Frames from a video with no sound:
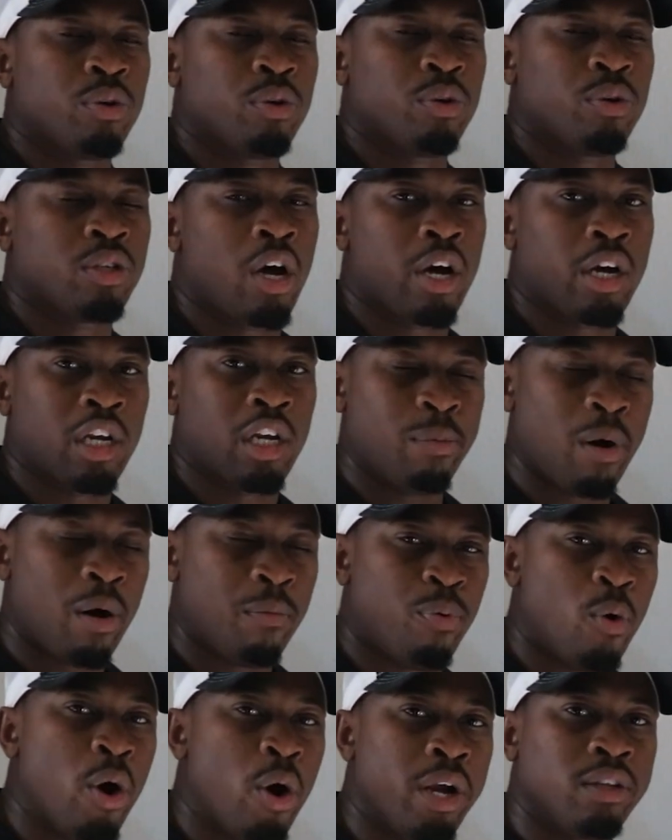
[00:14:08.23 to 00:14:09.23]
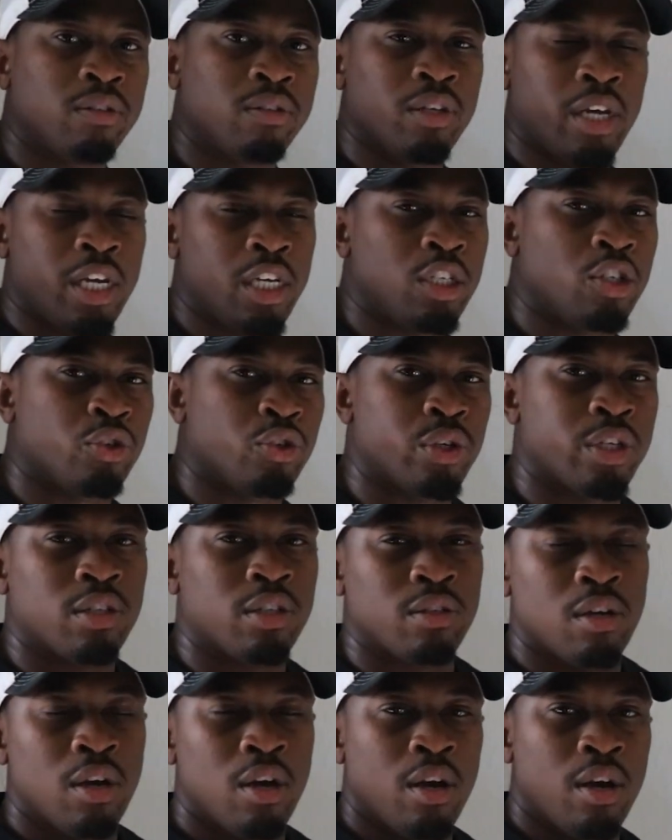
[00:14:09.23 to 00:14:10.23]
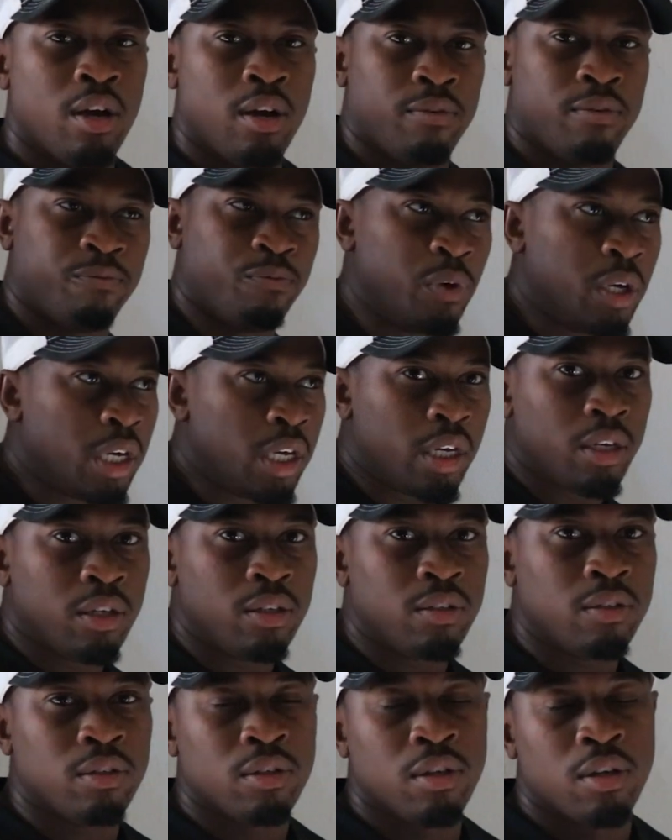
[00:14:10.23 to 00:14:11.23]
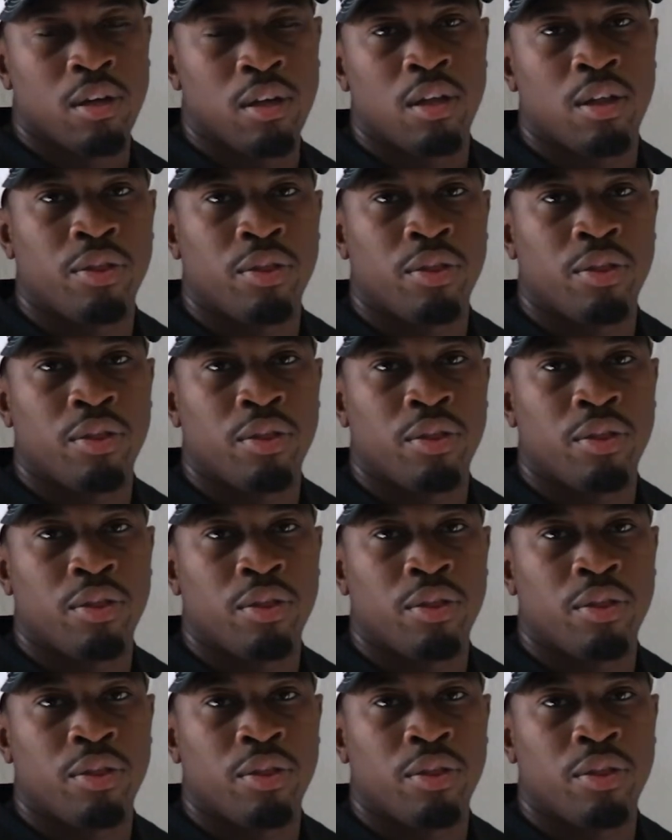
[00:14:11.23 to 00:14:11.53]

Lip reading: We're talking about points, interest, fees,